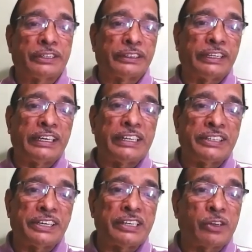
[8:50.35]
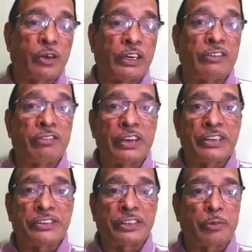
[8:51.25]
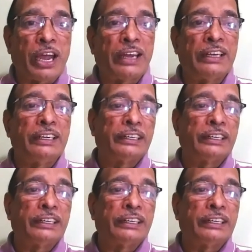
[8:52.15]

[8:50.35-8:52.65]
the decisions are influenced by